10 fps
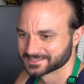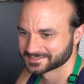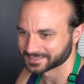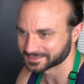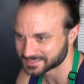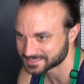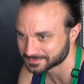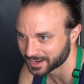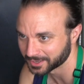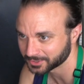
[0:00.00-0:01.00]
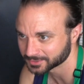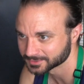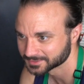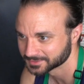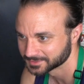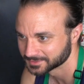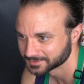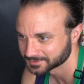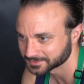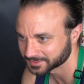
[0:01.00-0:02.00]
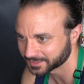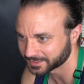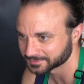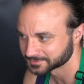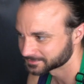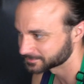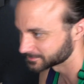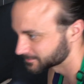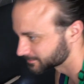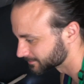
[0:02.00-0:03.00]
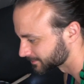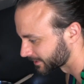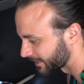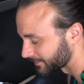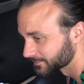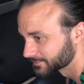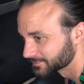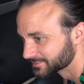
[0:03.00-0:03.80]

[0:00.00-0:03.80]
Taking that smile. Look at that. Look at that.